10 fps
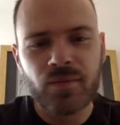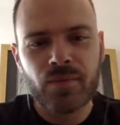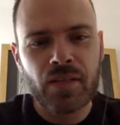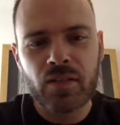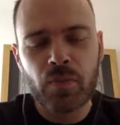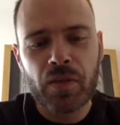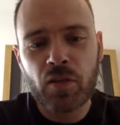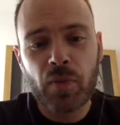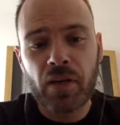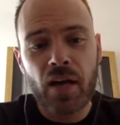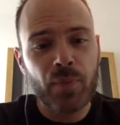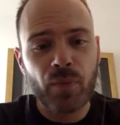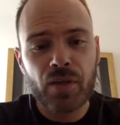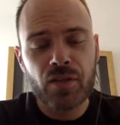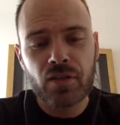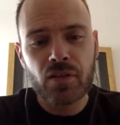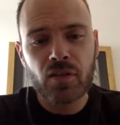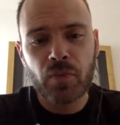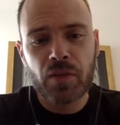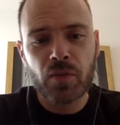It's being spent on operations.
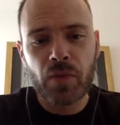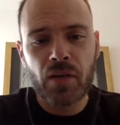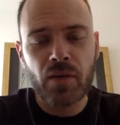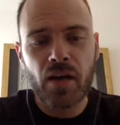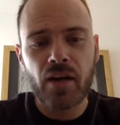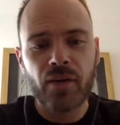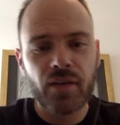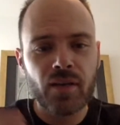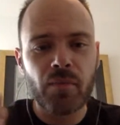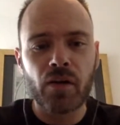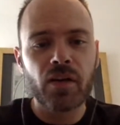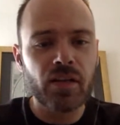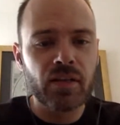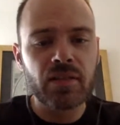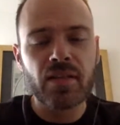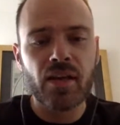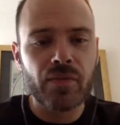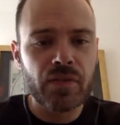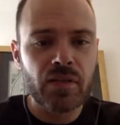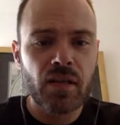It's being spent on hiring, marketing,
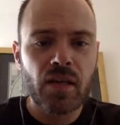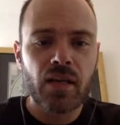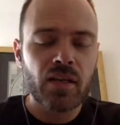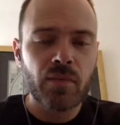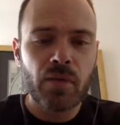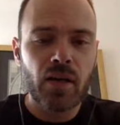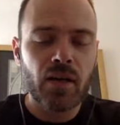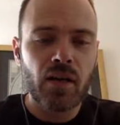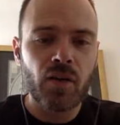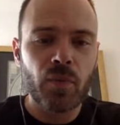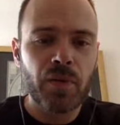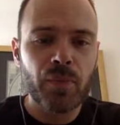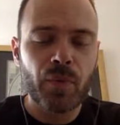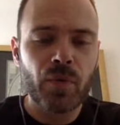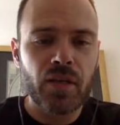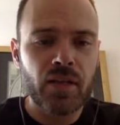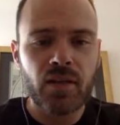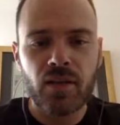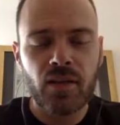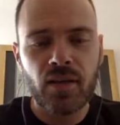devs, other people
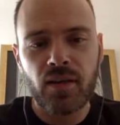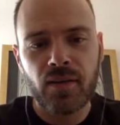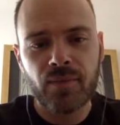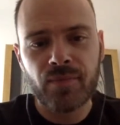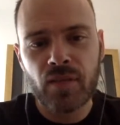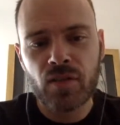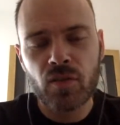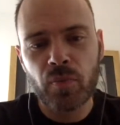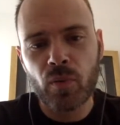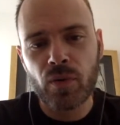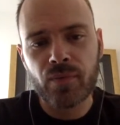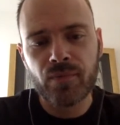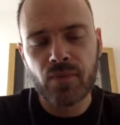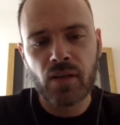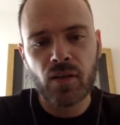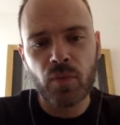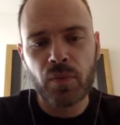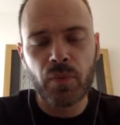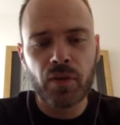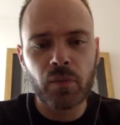in support, other
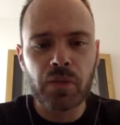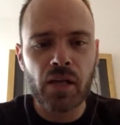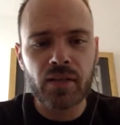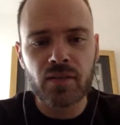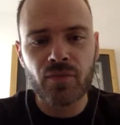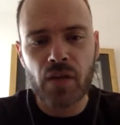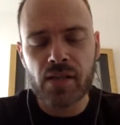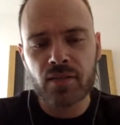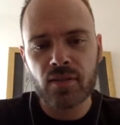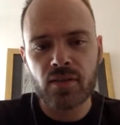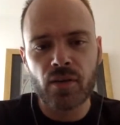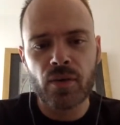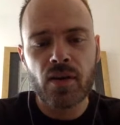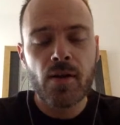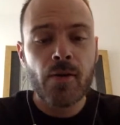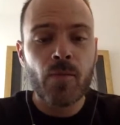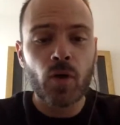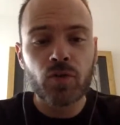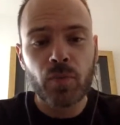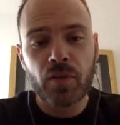people in compliance, finance, etc.
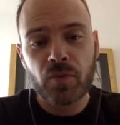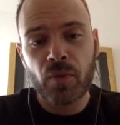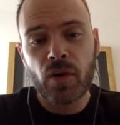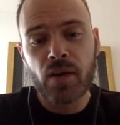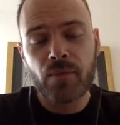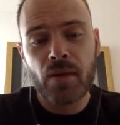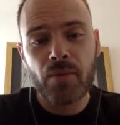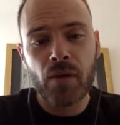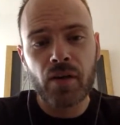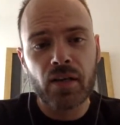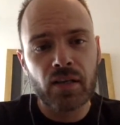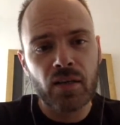Also being spent on marketing.